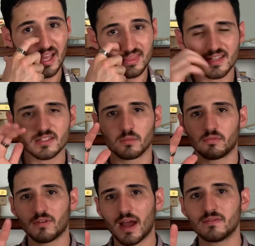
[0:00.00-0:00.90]
and then some
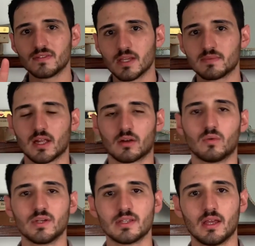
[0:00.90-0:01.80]
five tips that are
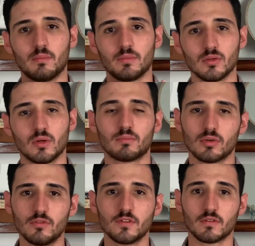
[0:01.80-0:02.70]
going to help you
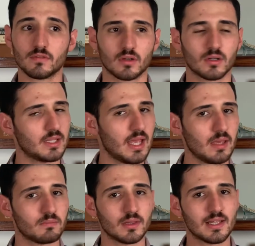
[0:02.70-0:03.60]
improve your flirting
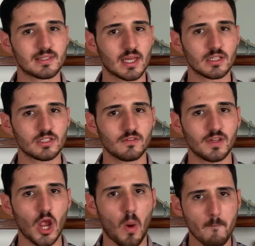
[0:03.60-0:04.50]
game. Let's get into the
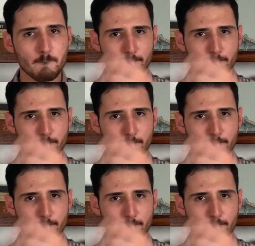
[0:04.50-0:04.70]
video.